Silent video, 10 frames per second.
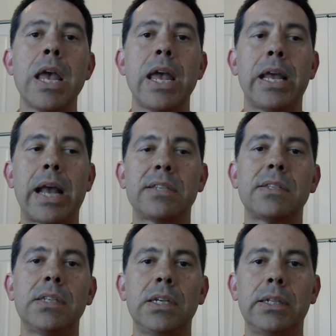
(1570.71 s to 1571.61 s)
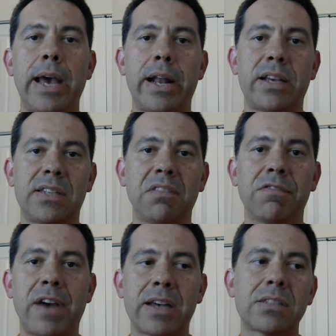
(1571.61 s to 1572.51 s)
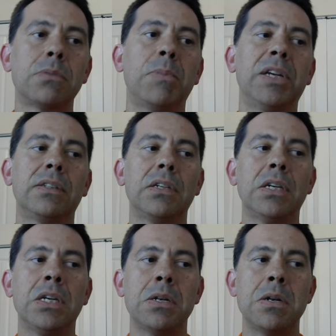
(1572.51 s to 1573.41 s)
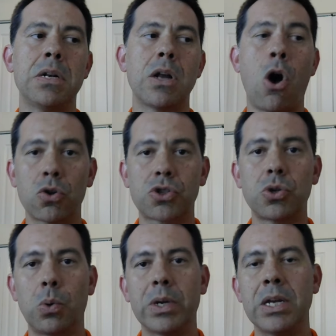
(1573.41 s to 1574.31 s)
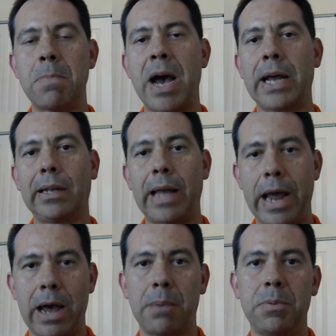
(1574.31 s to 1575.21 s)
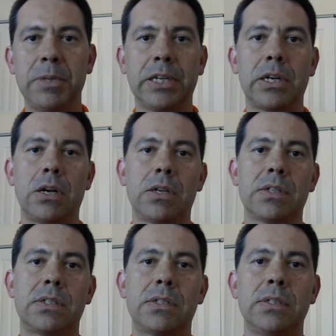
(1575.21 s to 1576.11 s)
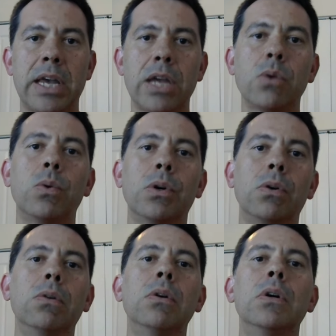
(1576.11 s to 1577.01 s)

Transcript: And I see that as investment in also in my lab because they will